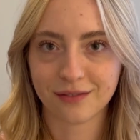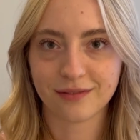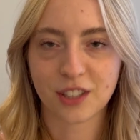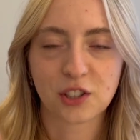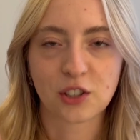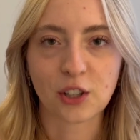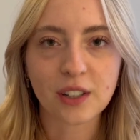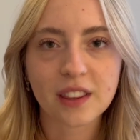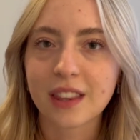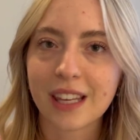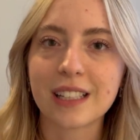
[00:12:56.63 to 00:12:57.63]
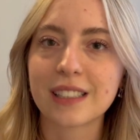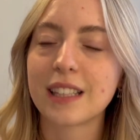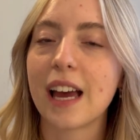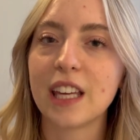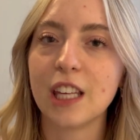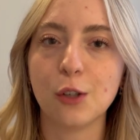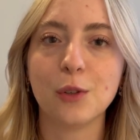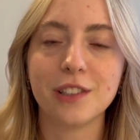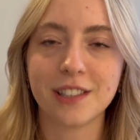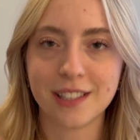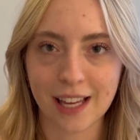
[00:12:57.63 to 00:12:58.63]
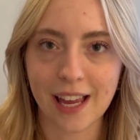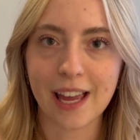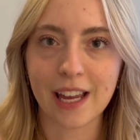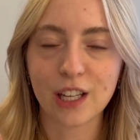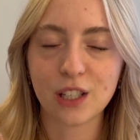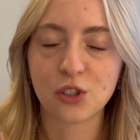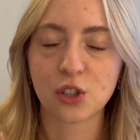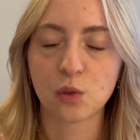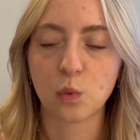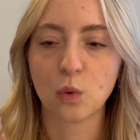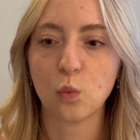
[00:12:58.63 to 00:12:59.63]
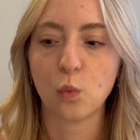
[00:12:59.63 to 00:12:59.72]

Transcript: The certain things that he would say just would